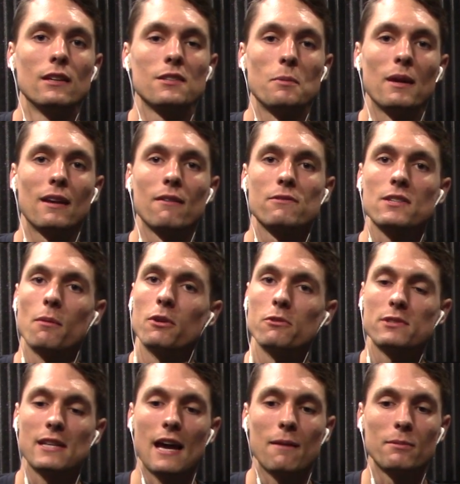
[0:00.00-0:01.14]
Speaking of someone
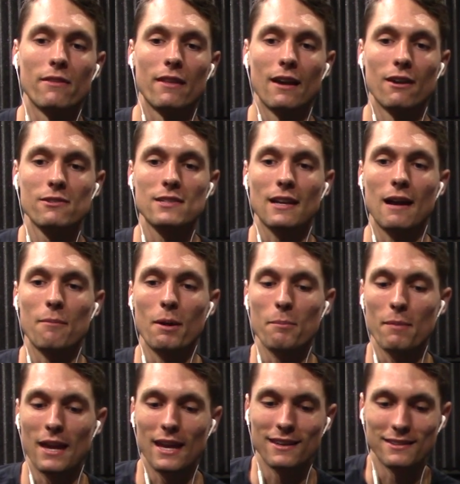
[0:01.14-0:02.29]
who's tapped into theirs, I got my
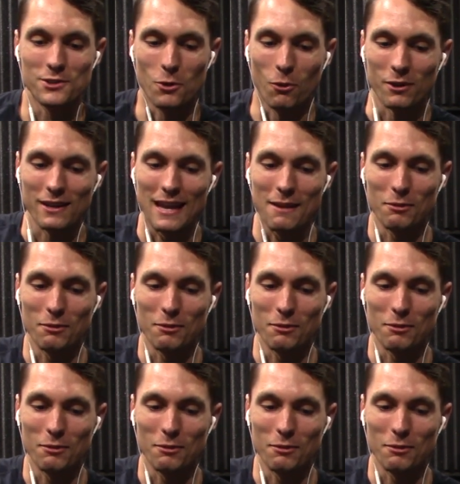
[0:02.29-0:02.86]
man, Jordan